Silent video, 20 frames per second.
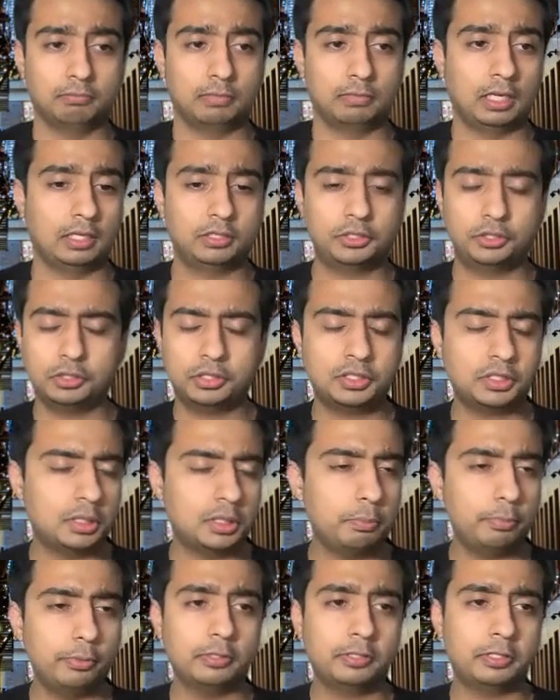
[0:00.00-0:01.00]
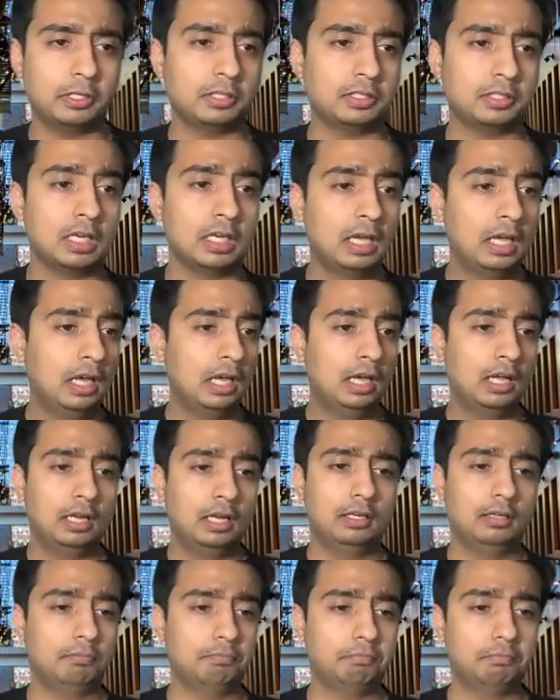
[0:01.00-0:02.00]
like just simple things,
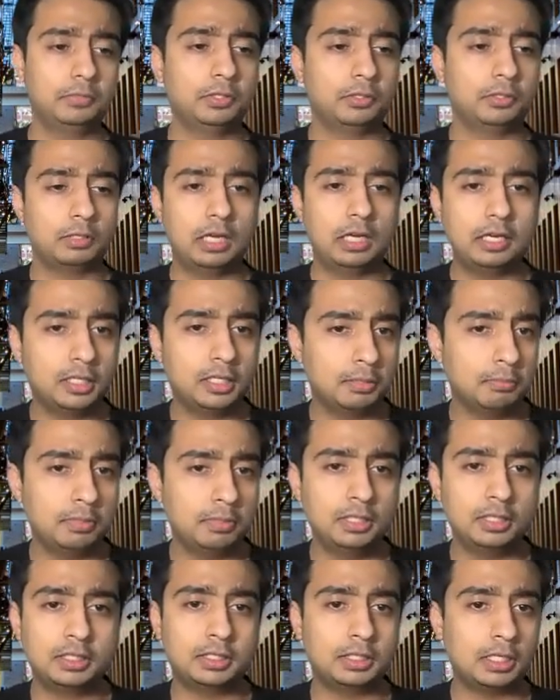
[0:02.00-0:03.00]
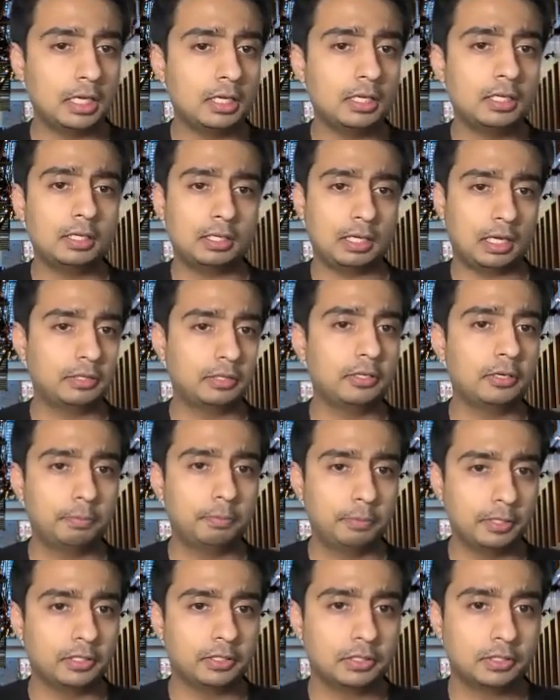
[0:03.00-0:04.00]
you know, letting me stay at their
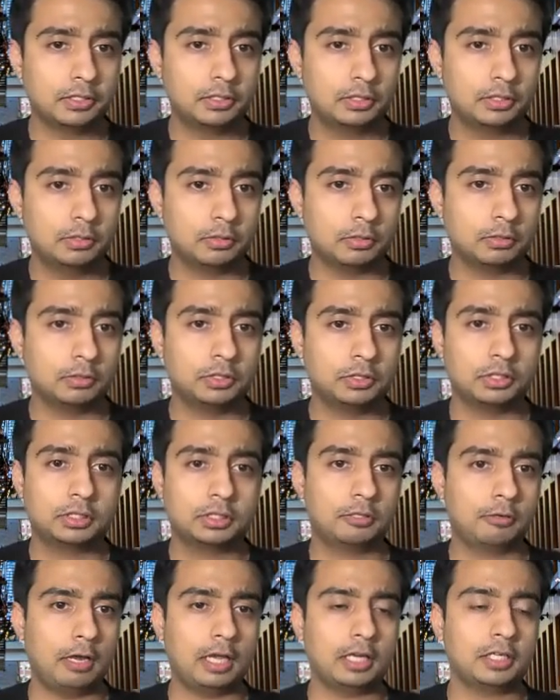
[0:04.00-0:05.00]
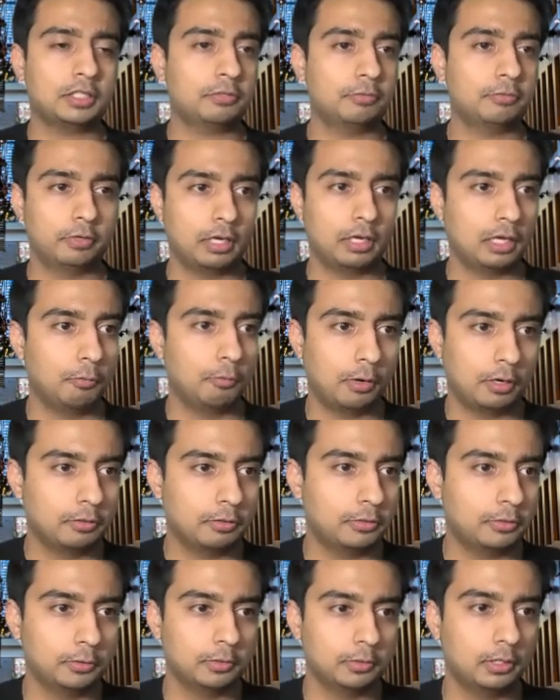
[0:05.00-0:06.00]
place, you know, just crash for like 1 or
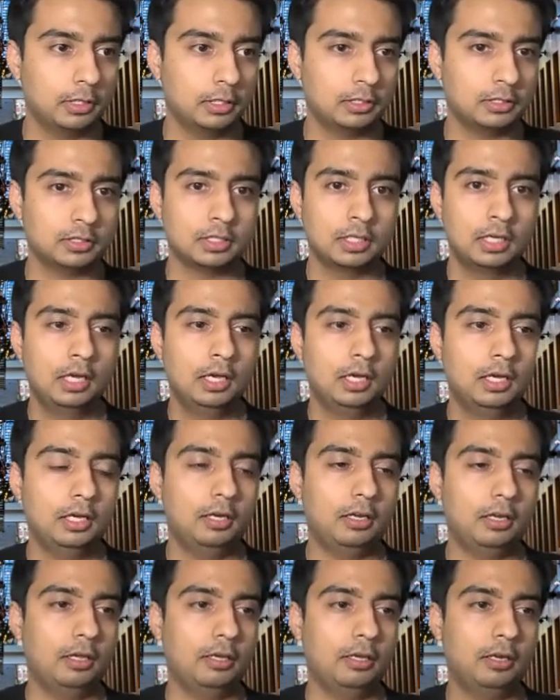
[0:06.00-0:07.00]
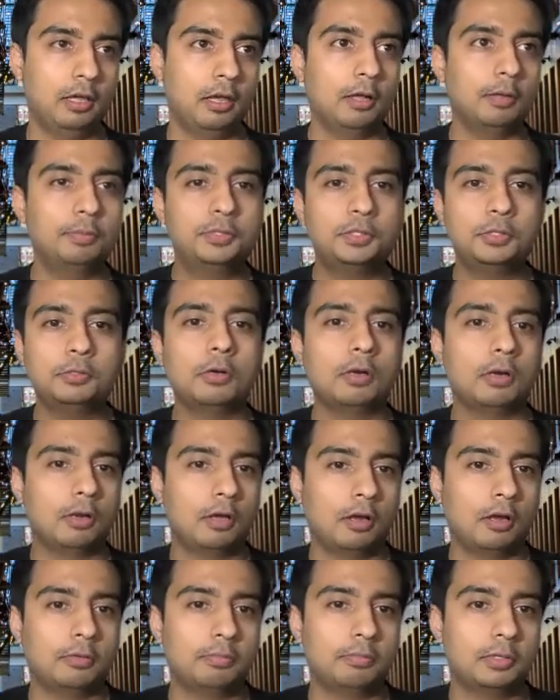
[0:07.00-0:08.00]
2 days. It helps you a
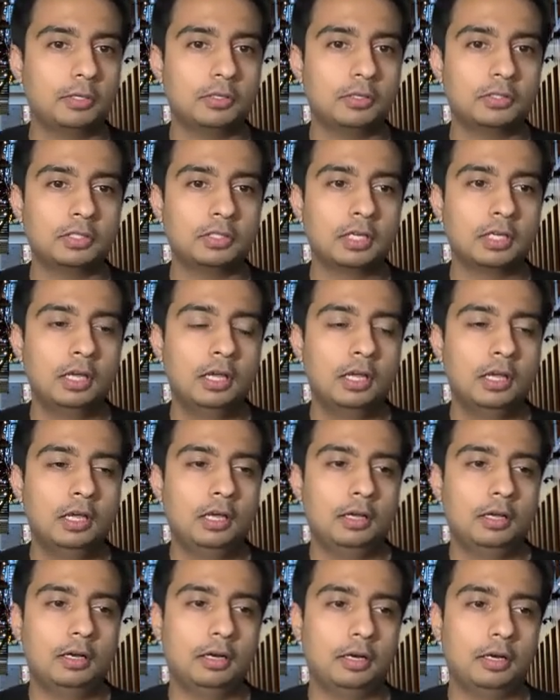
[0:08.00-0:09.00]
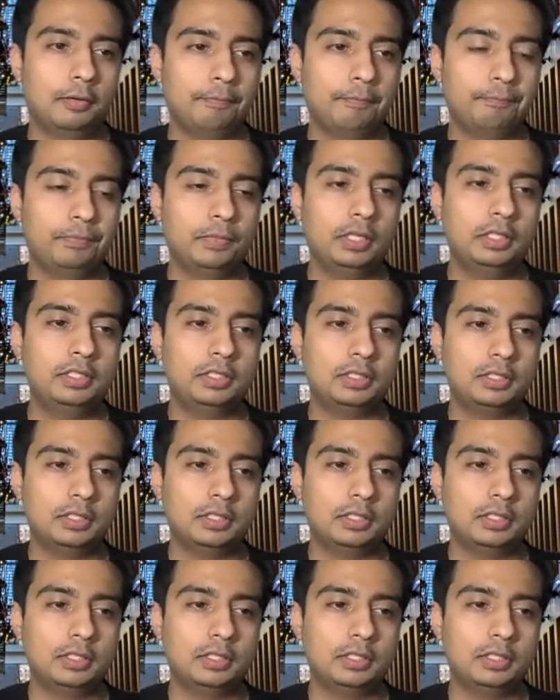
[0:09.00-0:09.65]
lot because it's